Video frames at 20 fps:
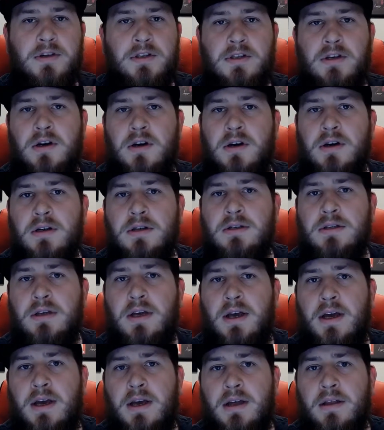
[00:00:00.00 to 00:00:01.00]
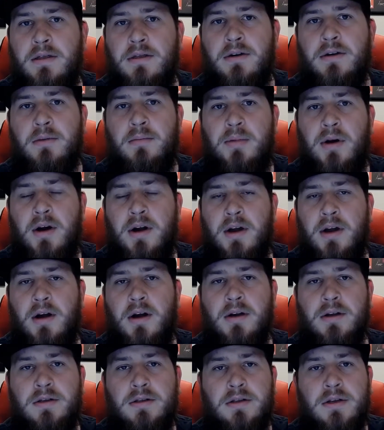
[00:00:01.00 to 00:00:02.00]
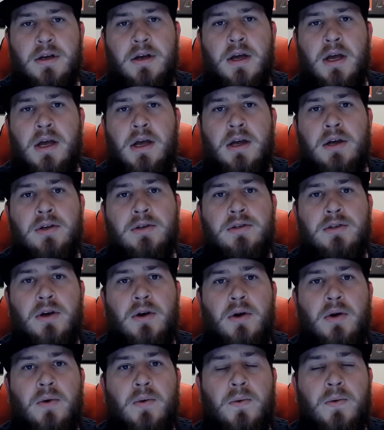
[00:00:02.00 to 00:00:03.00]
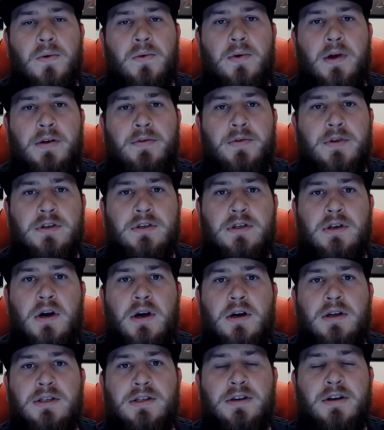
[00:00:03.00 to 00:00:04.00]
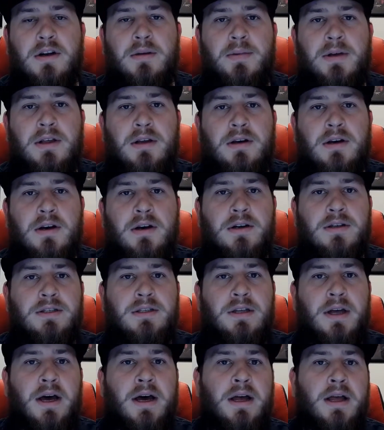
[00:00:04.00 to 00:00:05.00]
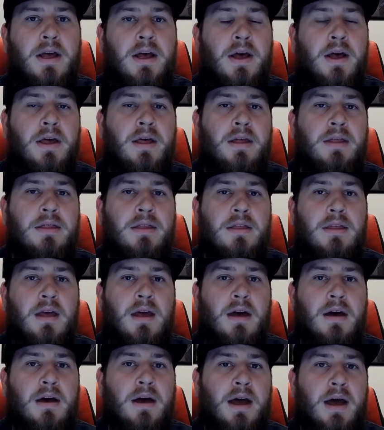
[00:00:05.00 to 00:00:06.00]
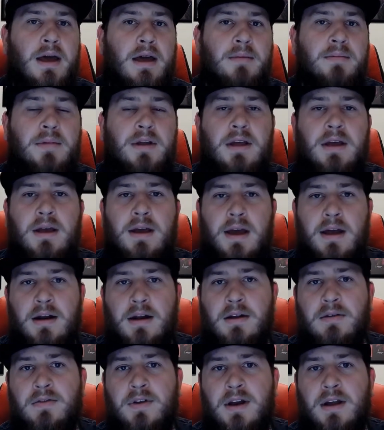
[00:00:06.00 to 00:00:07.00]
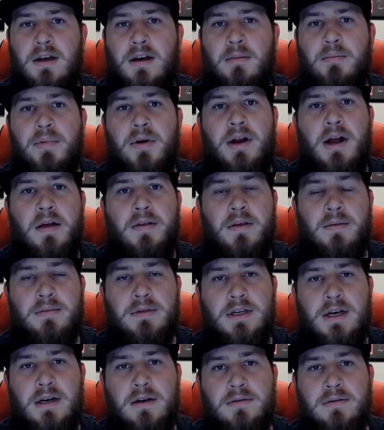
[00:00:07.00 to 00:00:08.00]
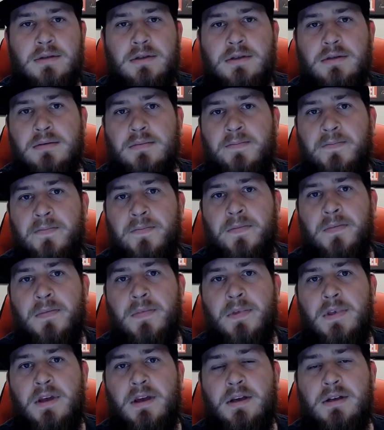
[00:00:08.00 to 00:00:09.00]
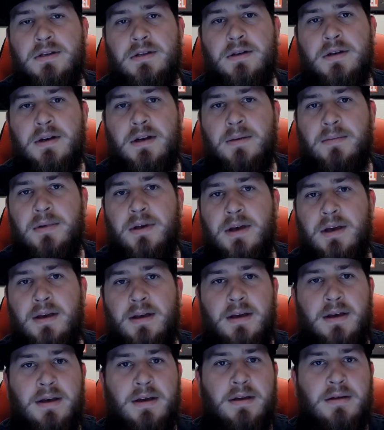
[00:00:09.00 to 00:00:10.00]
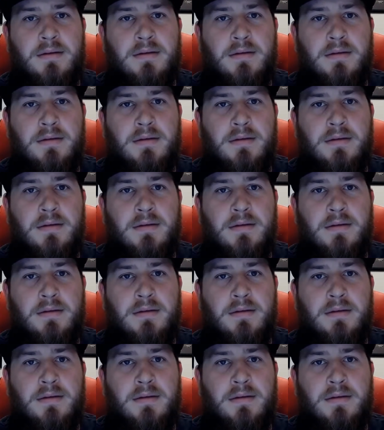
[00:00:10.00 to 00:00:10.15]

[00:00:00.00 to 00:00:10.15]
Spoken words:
cards and third-party cards. So reference cards are going to be the cards that AMD and NVIDIA put out themselves. These are going to be